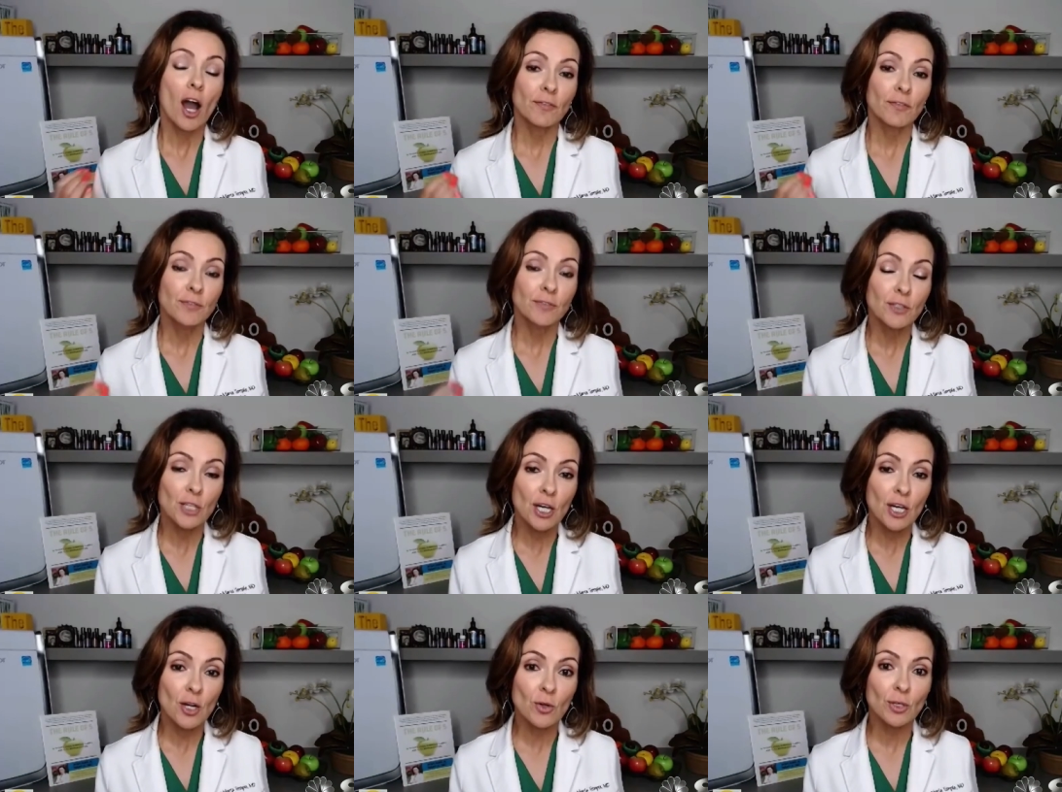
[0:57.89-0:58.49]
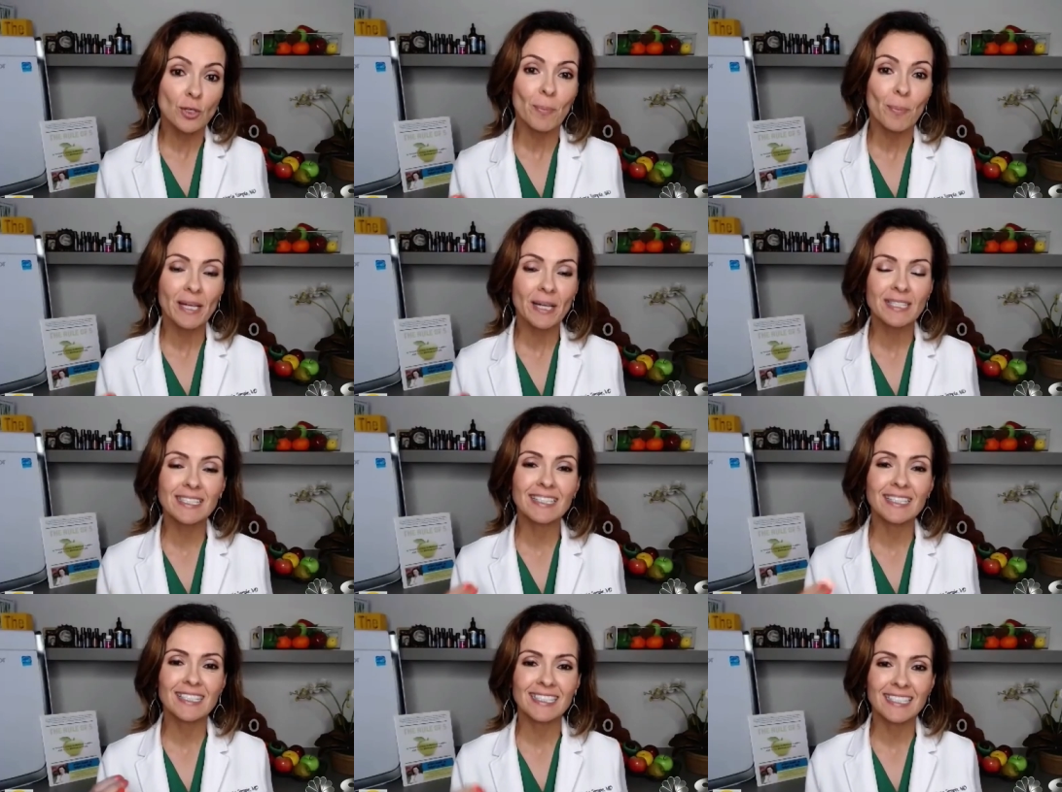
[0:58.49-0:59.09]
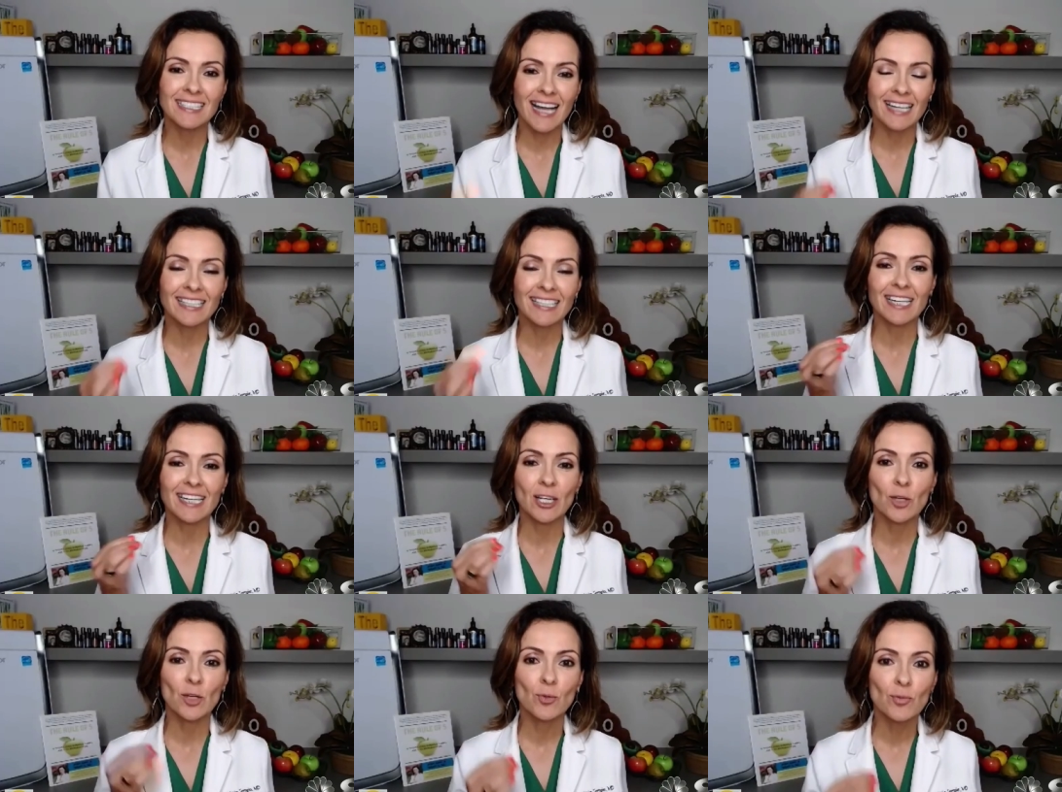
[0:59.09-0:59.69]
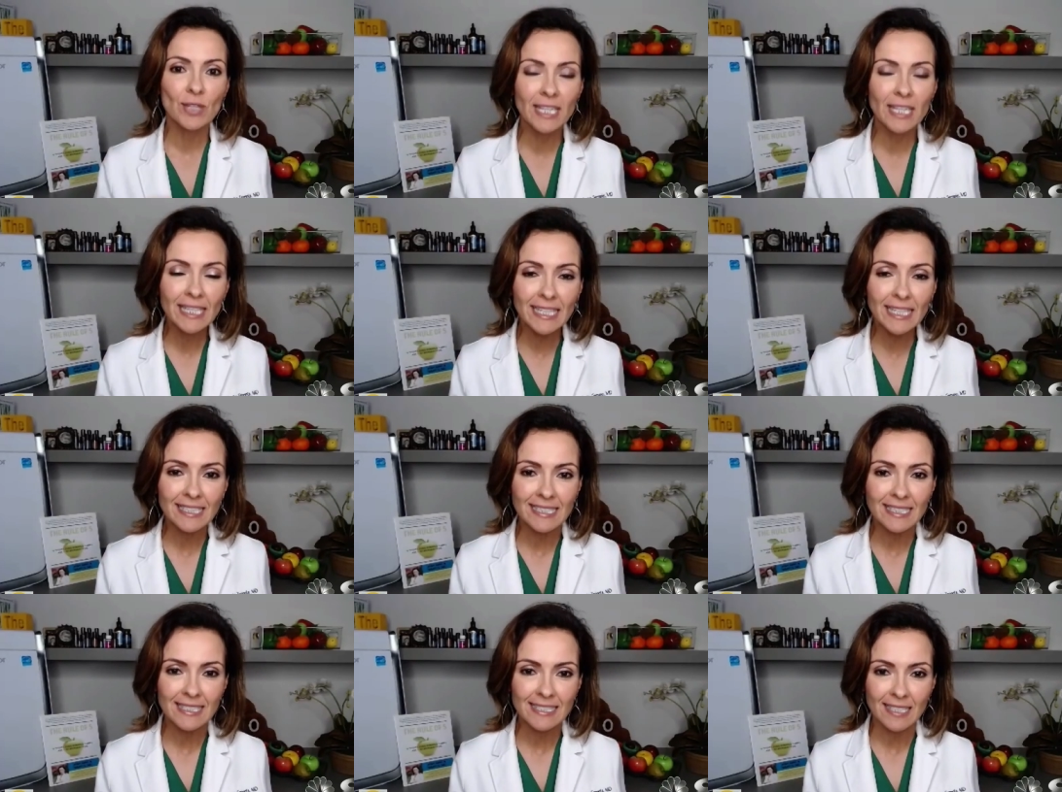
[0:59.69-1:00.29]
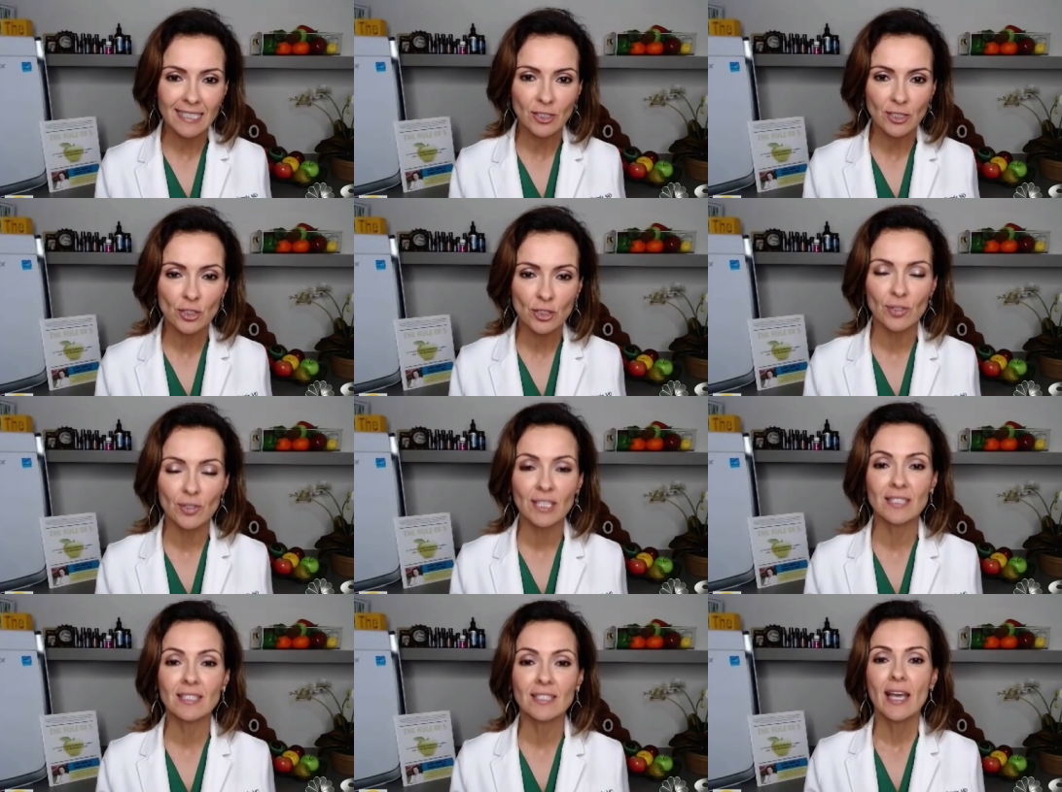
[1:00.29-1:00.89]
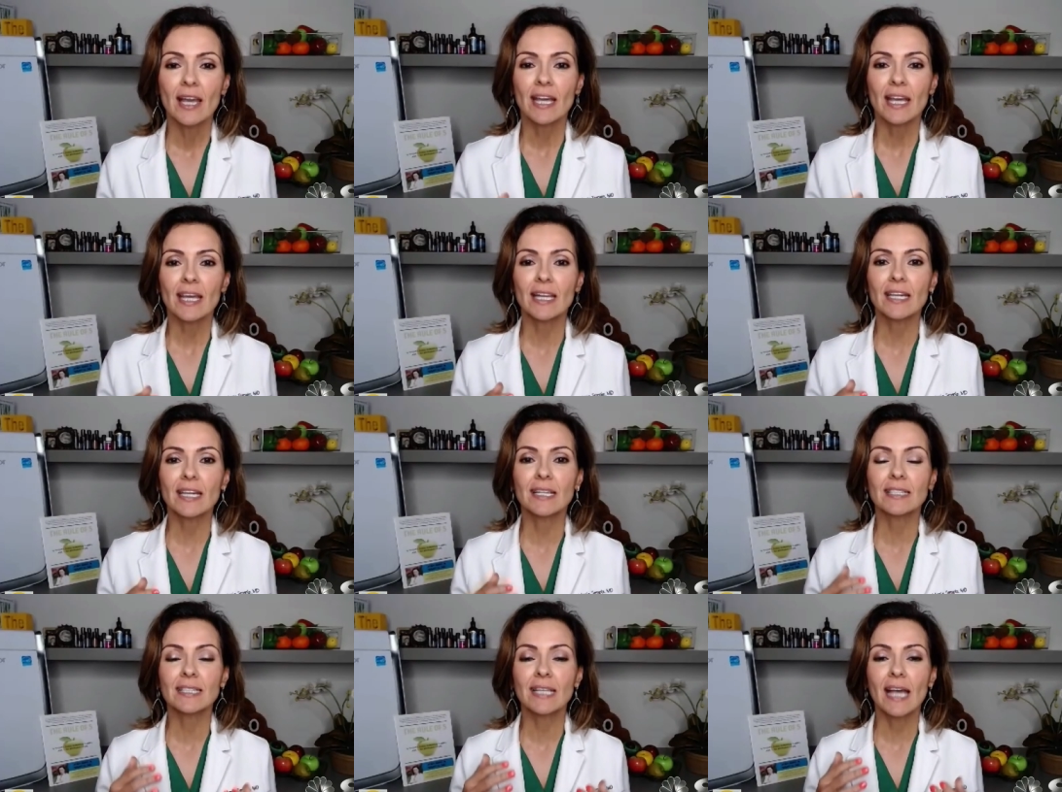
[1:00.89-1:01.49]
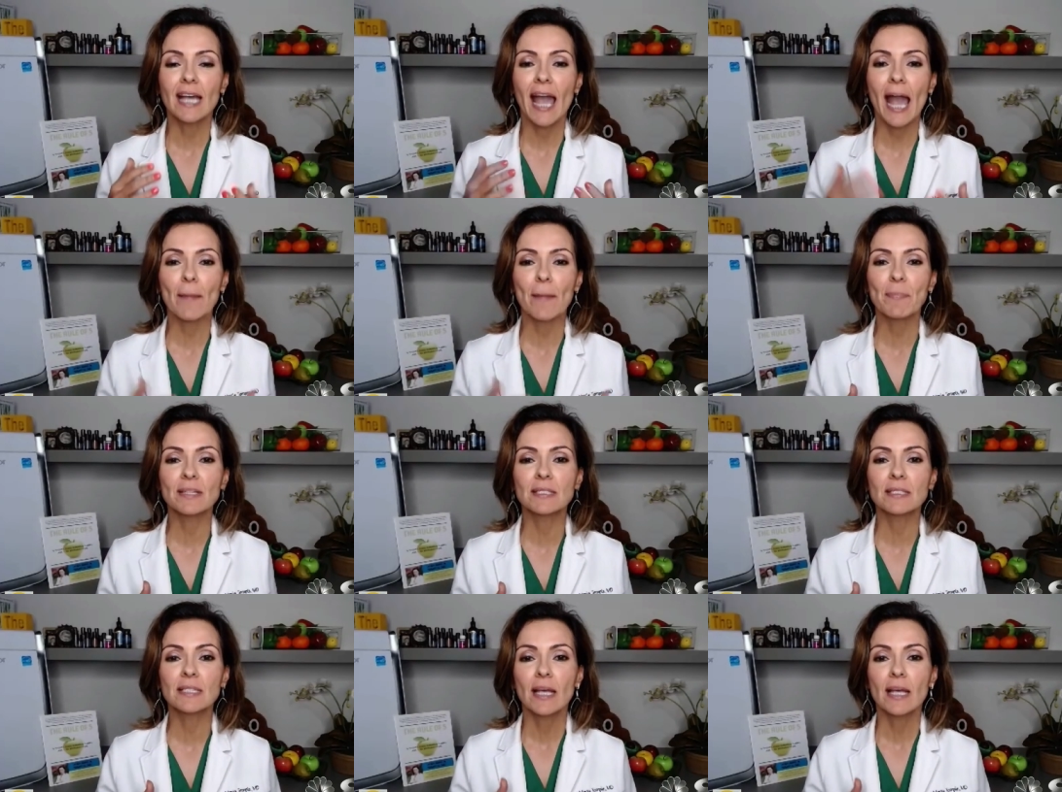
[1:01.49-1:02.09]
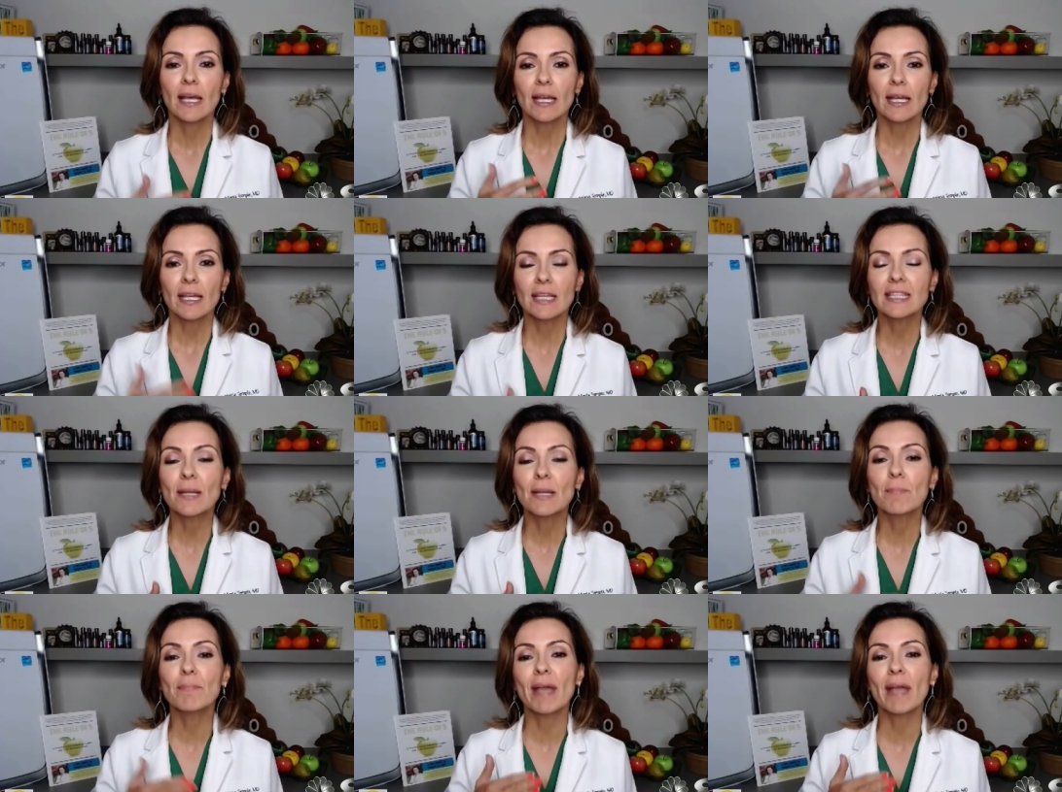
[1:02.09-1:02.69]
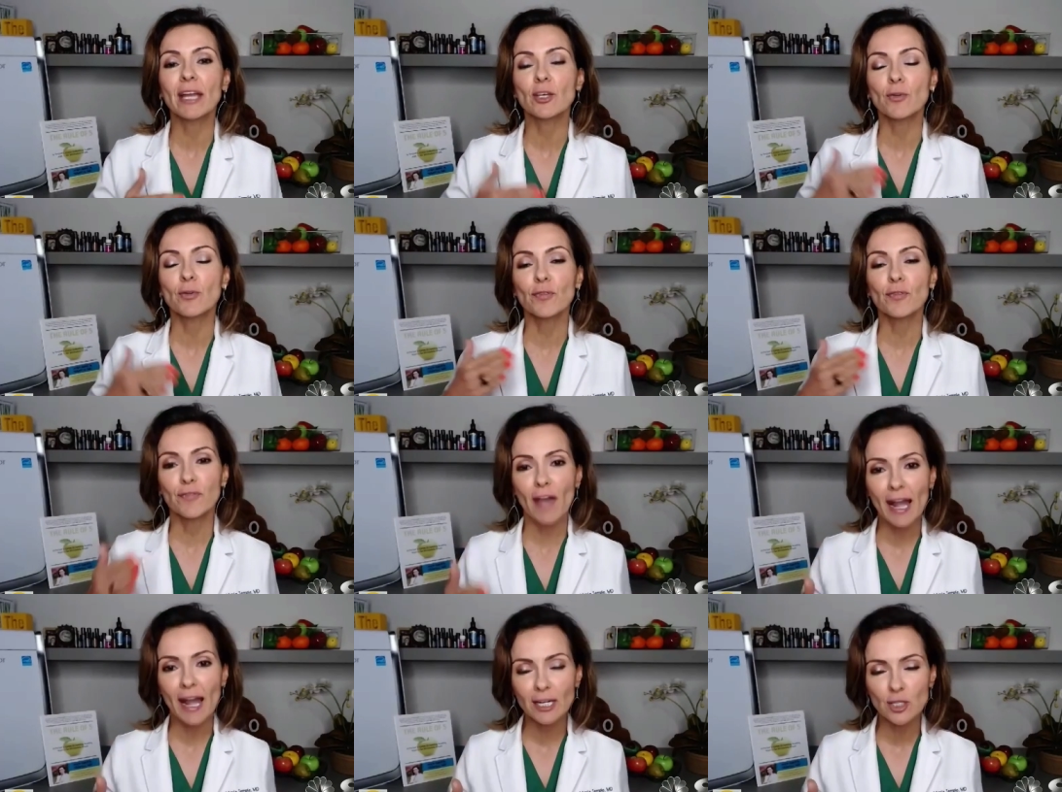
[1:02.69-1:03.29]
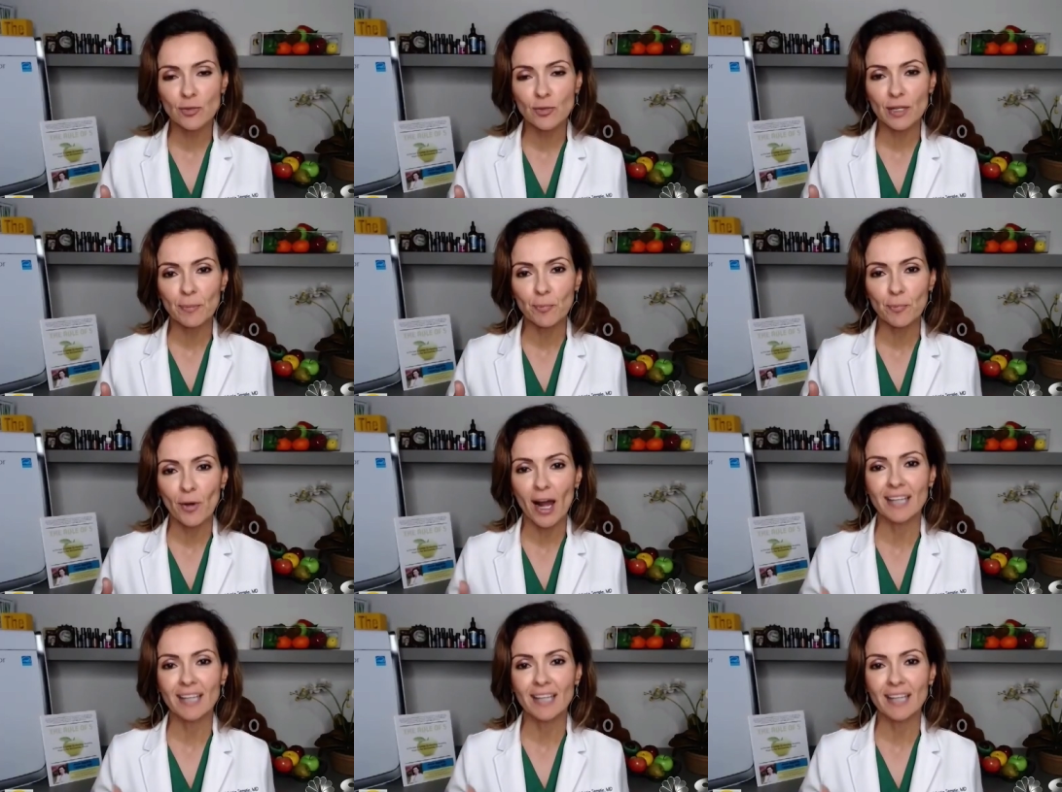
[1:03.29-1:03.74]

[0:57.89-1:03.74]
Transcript: Of note, benzene is not an ingredient in sunscreens, it is happens in the manufacturing